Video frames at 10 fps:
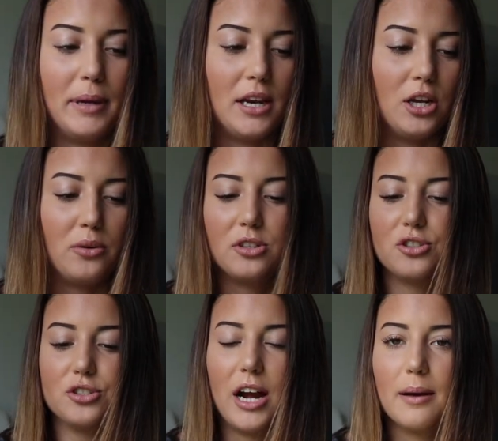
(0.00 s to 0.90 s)
bandeau with
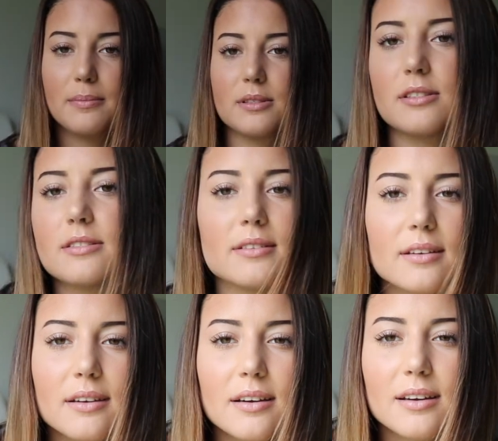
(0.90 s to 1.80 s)
straps,
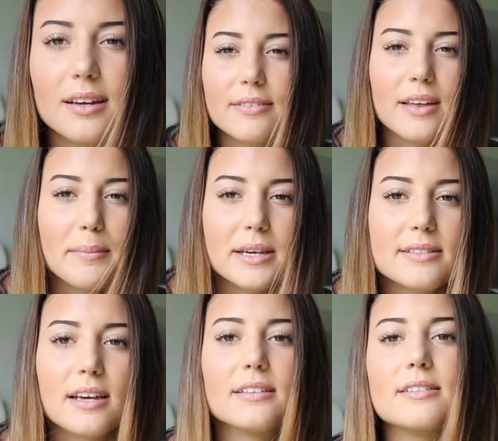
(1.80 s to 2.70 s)
if that makes
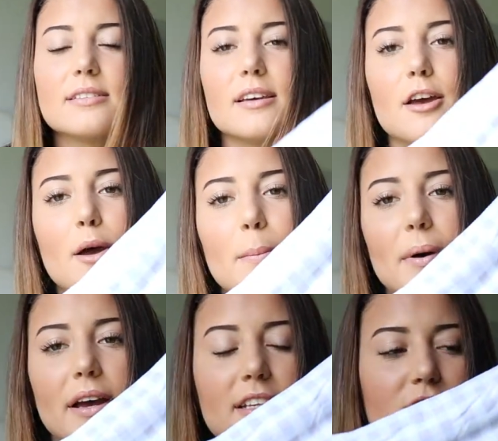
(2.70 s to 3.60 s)
sense.
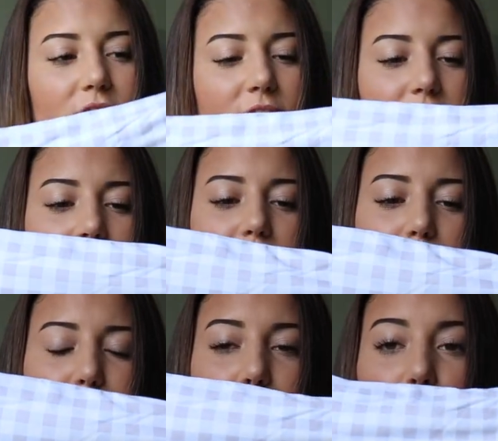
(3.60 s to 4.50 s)
But it's just this cute